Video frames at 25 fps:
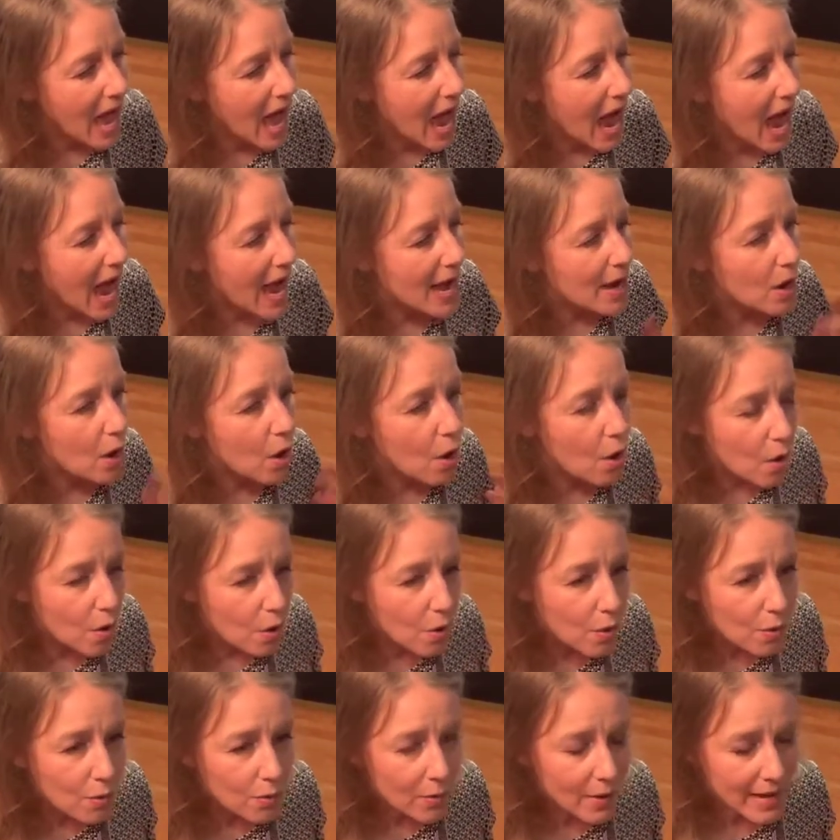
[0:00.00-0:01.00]
I
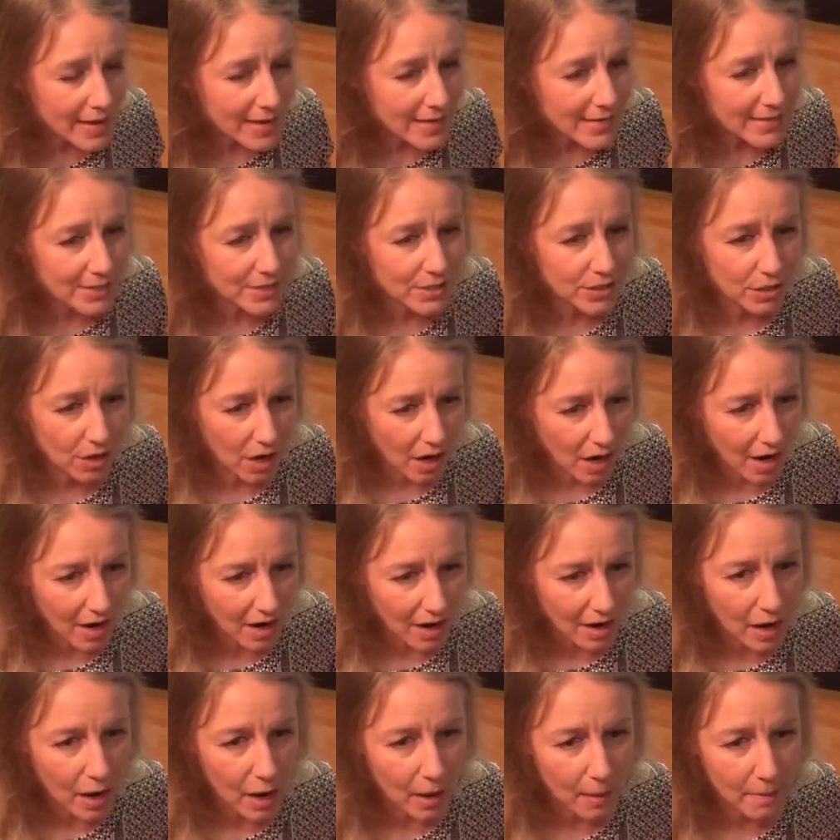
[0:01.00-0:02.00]
always
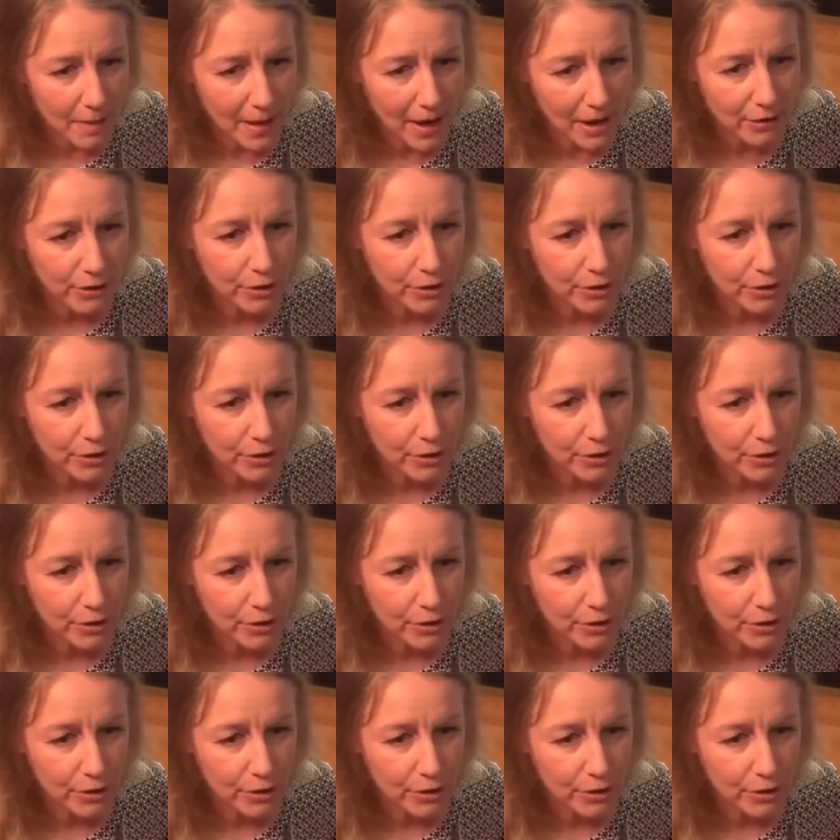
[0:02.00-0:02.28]
talk about